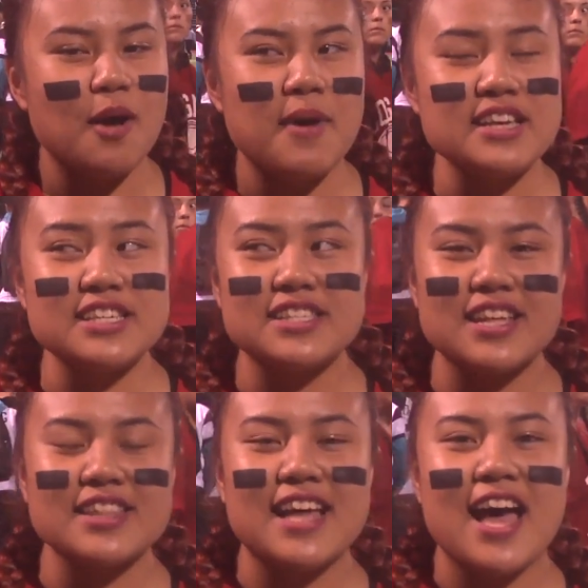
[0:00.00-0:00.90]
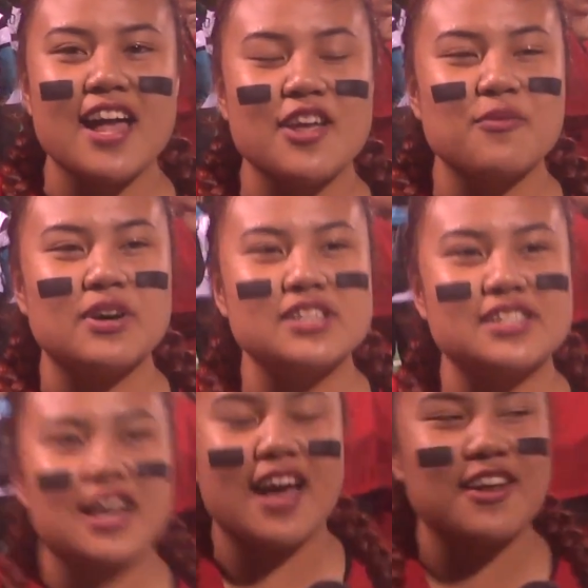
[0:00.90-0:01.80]
I just think that it
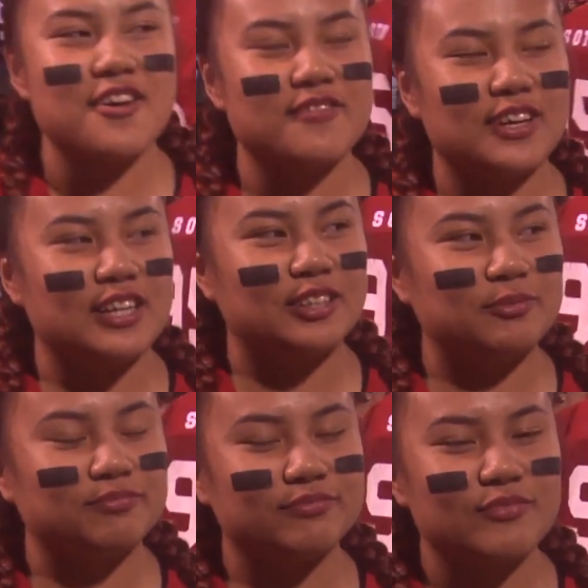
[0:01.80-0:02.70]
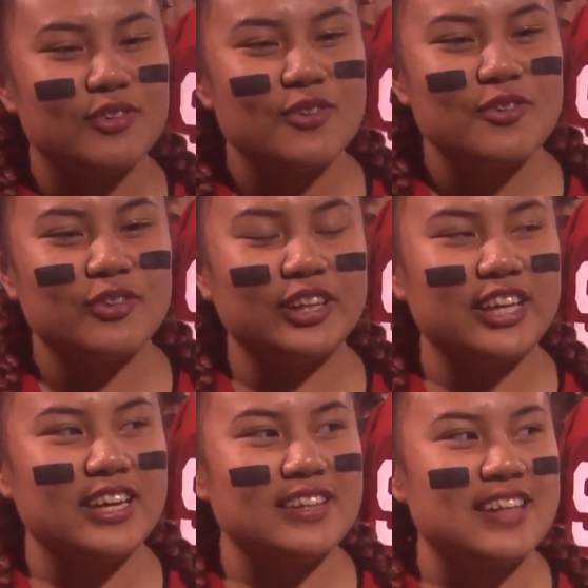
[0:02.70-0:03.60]
was kind of. Um
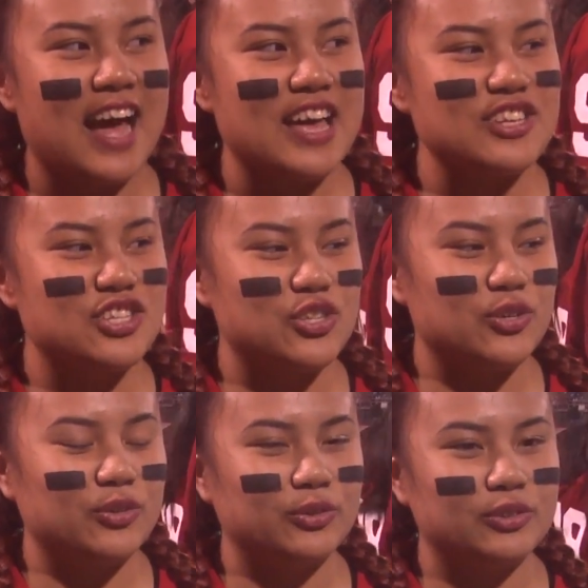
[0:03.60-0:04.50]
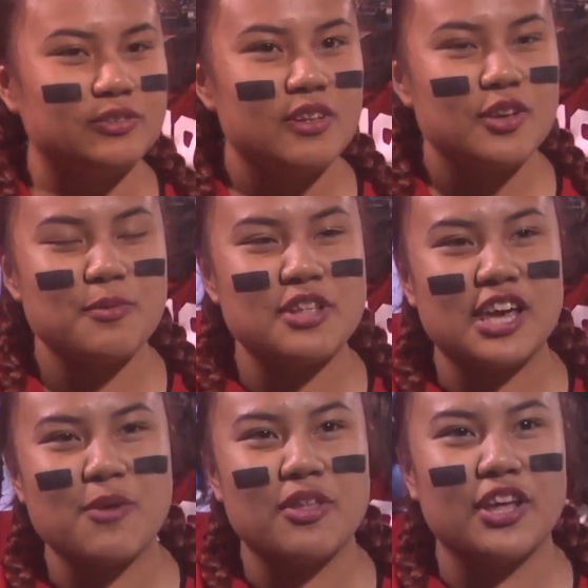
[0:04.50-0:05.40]
really nice to
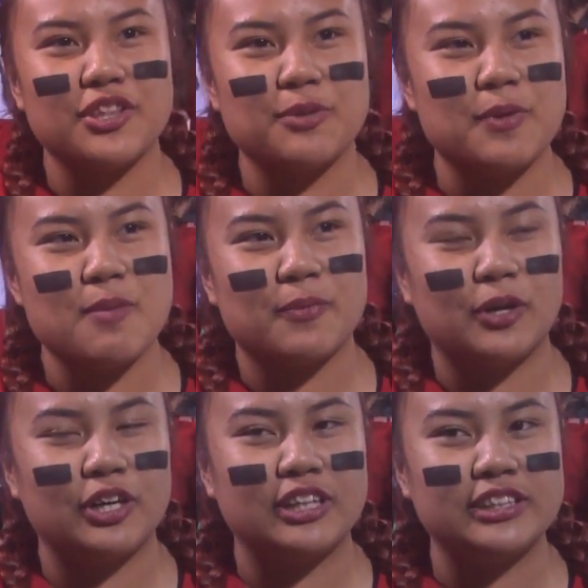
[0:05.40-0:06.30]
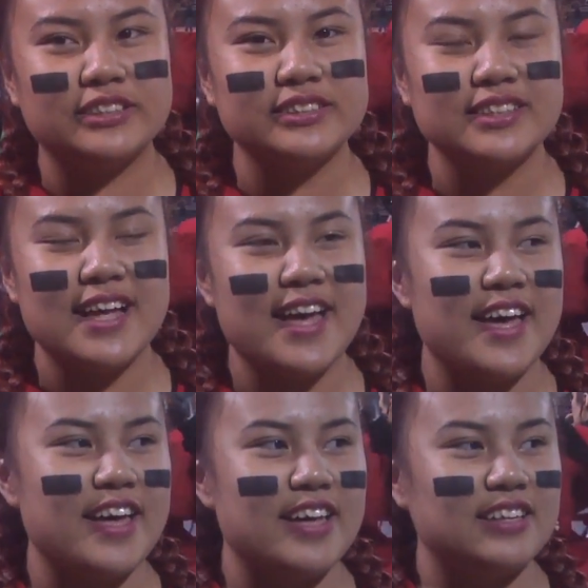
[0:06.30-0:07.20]
communicate with other people
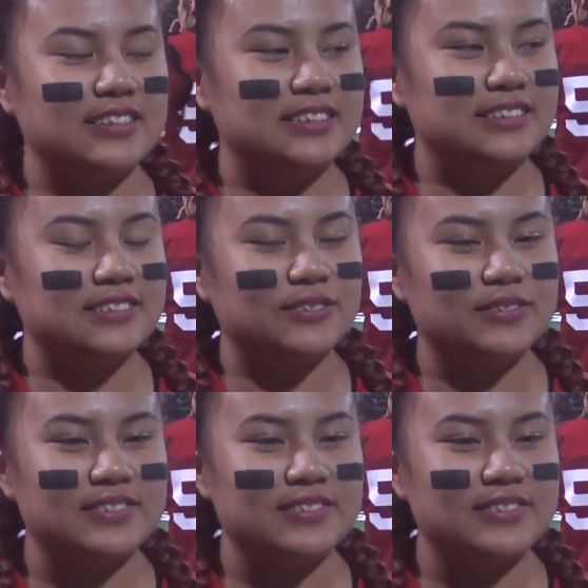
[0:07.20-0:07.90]
and